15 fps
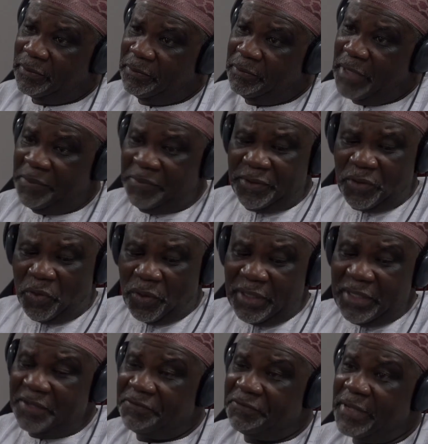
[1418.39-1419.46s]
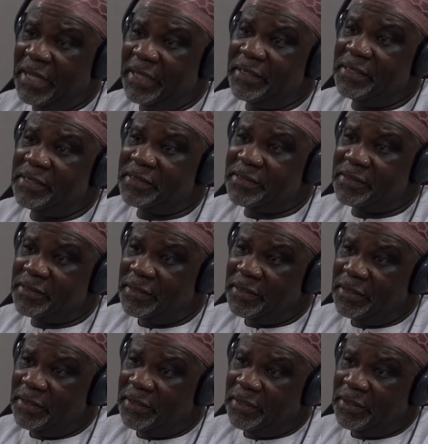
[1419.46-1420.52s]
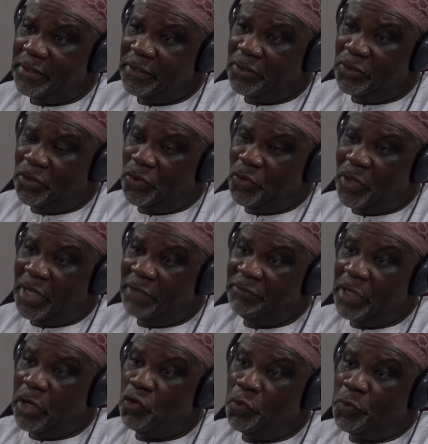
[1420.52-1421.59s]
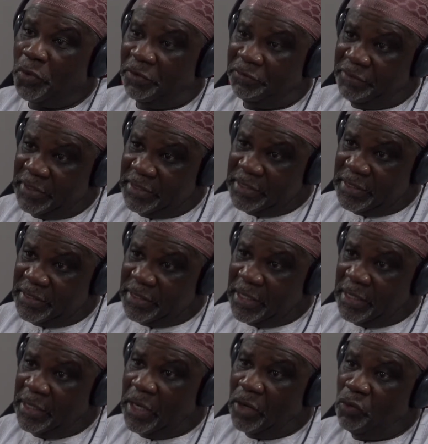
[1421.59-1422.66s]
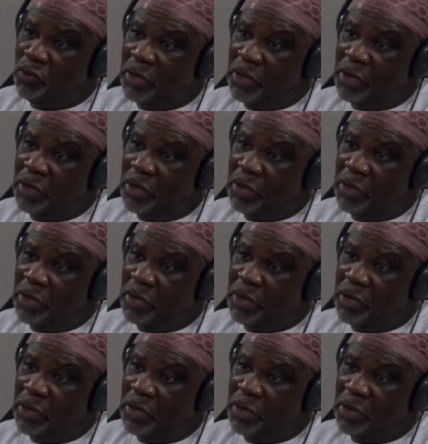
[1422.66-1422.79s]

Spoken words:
Maybe the only fear is, you have Yahoo professors and Yahoo